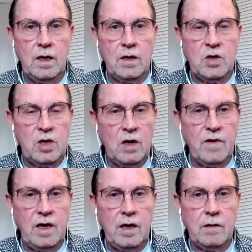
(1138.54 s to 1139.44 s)

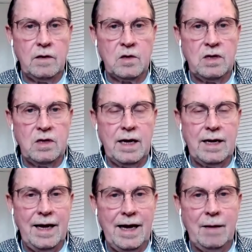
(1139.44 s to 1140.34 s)
Self-care does not
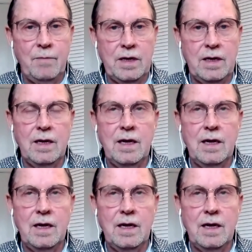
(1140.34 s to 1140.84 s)
happen